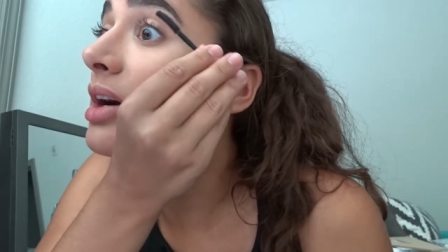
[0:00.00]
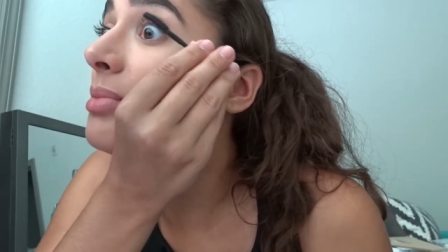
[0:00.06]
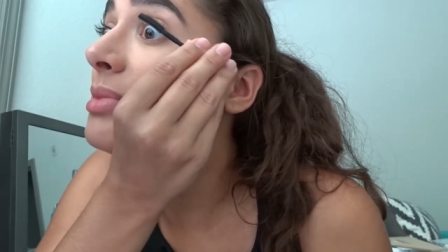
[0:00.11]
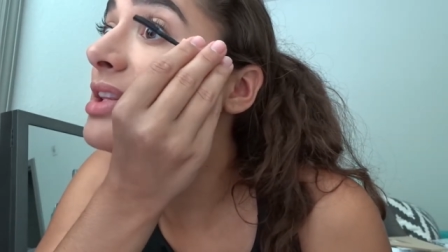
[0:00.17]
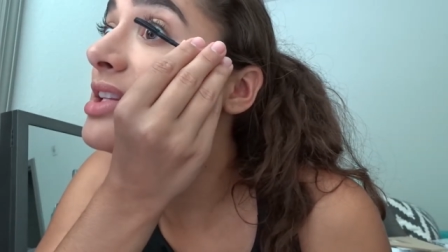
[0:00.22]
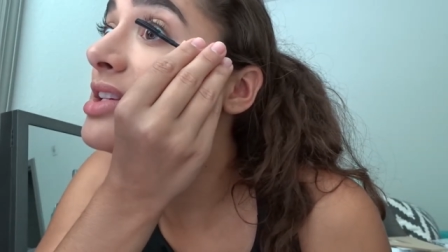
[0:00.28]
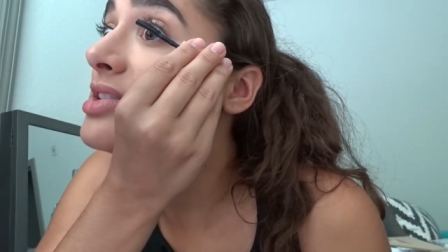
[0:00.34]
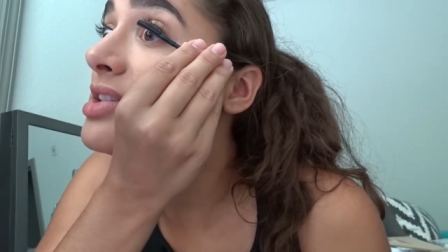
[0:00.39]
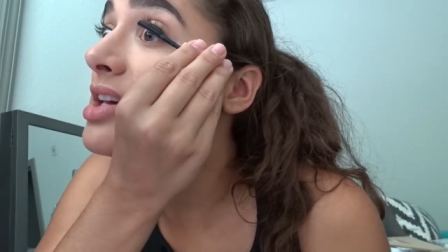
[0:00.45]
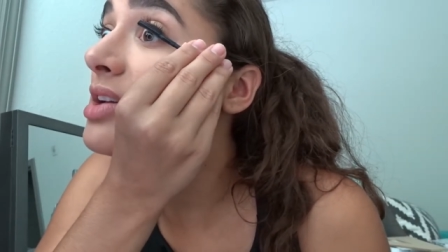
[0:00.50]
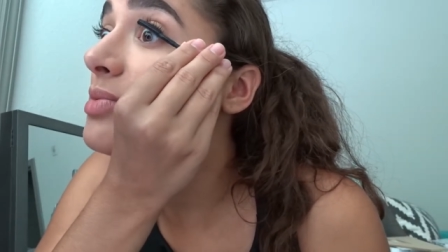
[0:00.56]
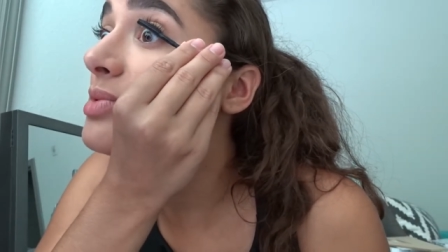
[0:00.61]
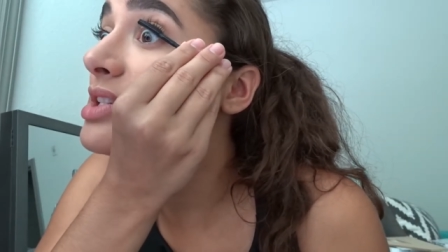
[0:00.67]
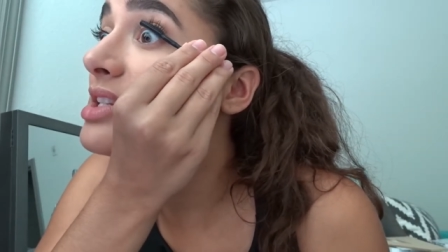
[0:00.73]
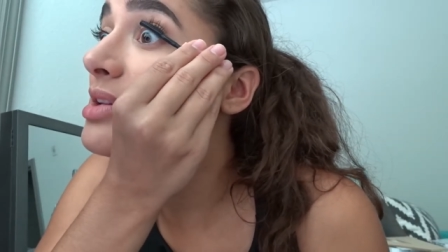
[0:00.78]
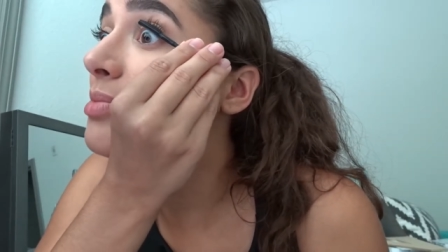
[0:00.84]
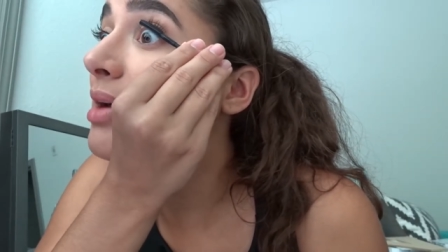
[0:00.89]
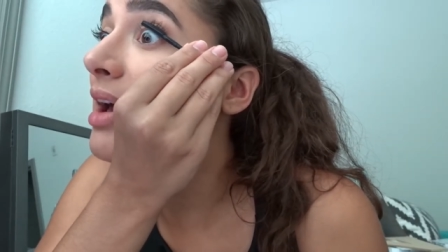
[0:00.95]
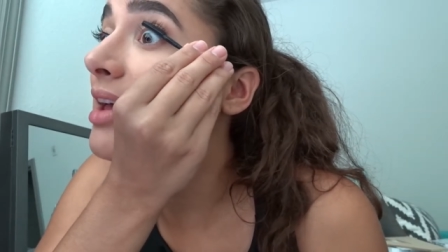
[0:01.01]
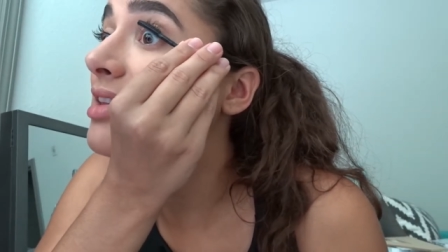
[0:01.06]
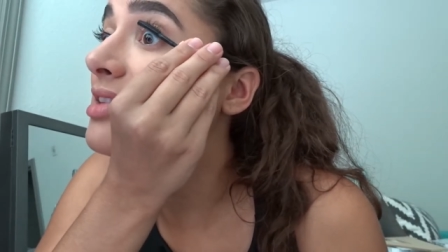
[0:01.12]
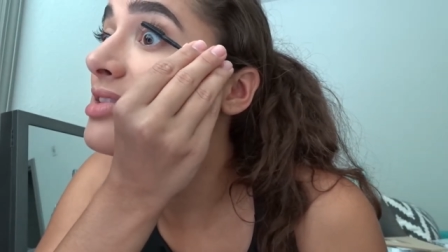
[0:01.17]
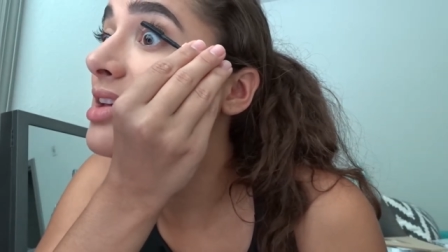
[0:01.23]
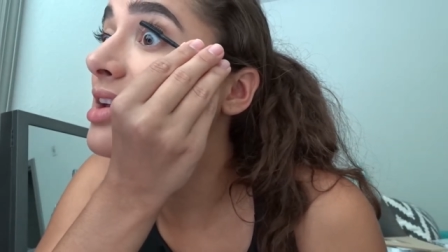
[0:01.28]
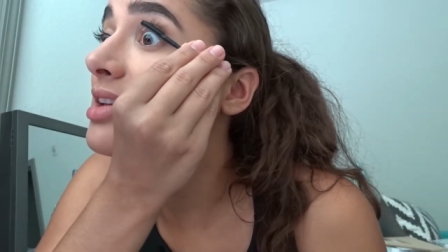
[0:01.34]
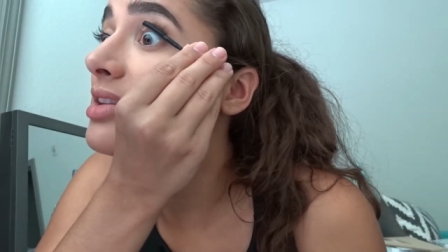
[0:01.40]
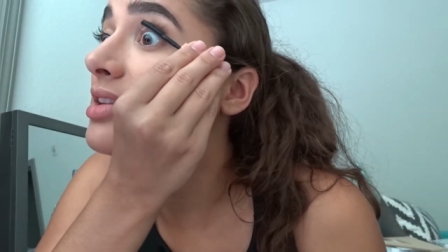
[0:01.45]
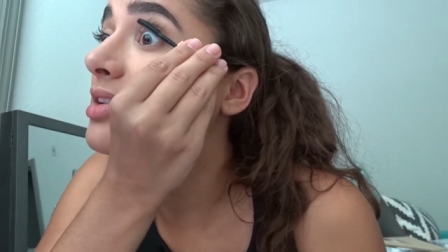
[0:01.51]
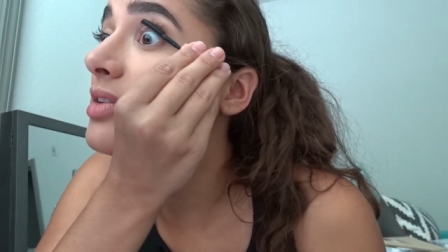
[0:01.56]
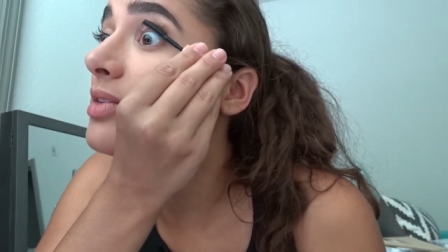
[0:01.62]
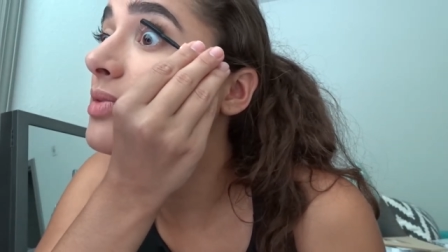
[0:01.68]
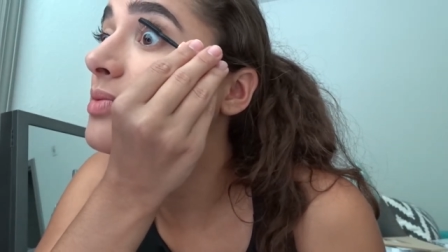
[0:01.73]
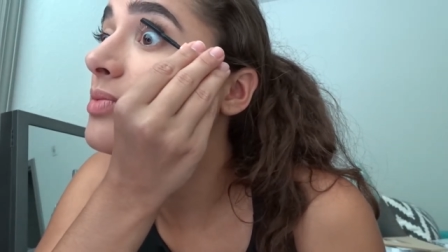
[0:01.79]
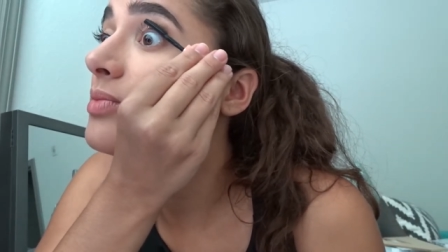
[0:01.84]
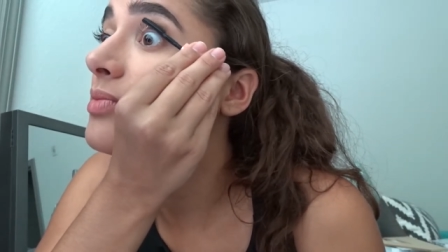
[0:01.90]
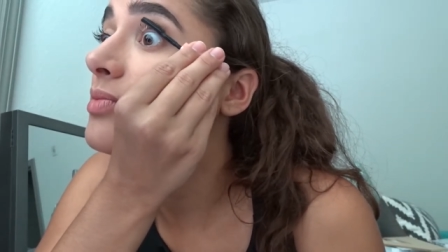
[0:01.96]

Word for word: I mean, this side was the bad side, though.